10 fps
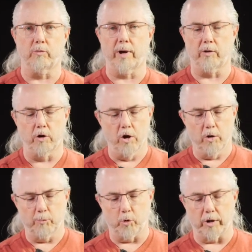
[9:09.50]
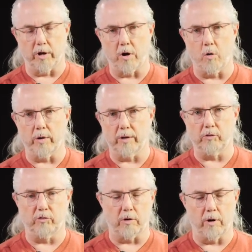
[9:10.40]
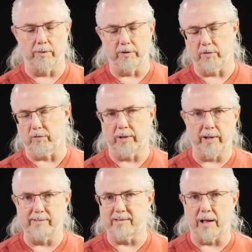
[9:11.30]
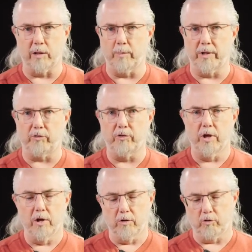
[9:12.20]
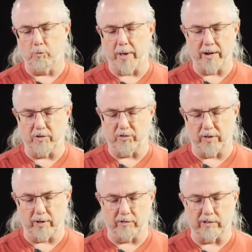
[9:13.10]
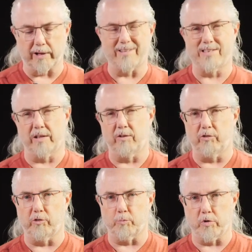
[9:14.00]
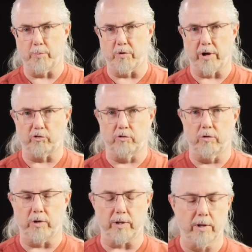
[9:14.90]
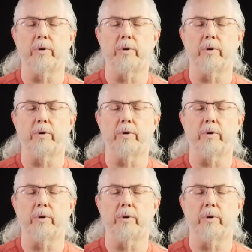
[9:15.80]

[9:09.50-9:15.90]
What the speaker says: around putting coatings on the different lens elements to manage things. Like I said, this is a pre-production unit.